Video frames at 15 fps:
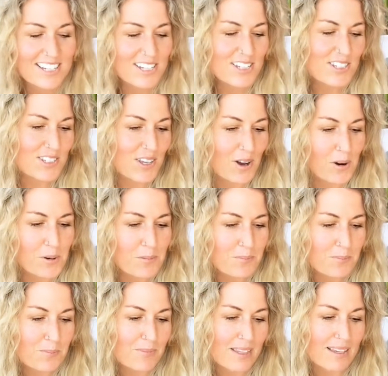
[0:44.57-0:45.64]
So
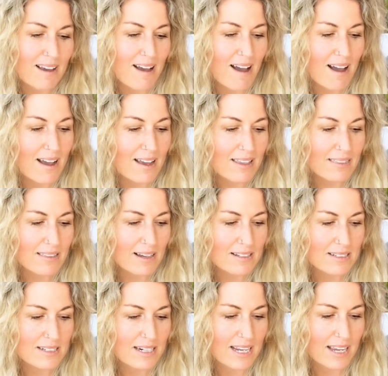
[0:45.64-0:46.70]
I thought
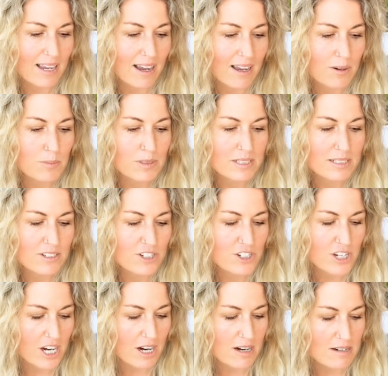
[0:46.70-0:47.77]
today I would
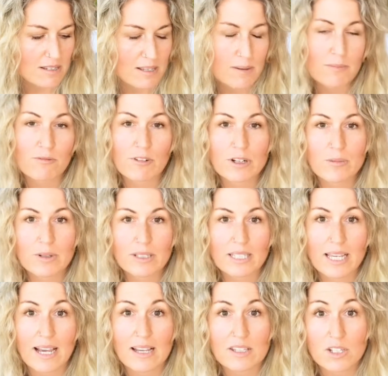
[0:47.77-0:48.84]
share some
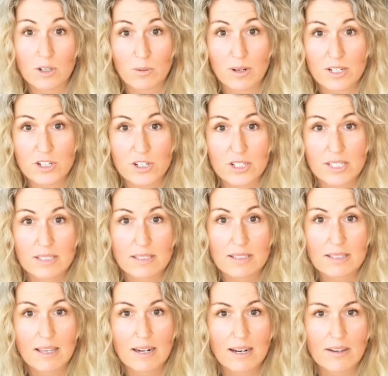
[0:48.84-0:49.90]
frequently asked
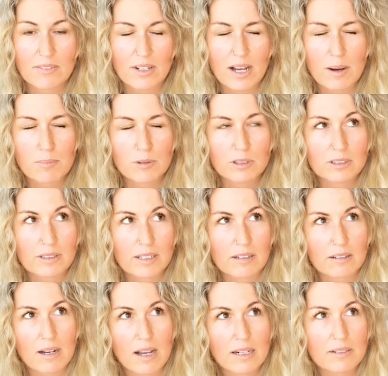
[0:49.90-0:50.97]
questions, and I have a couple that are
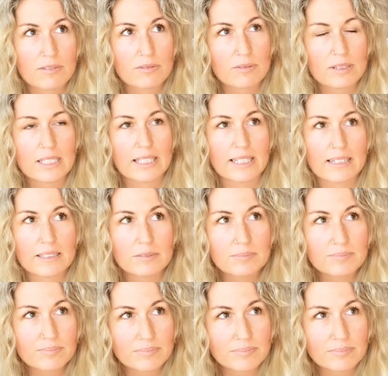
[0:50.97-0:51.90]
kind of related.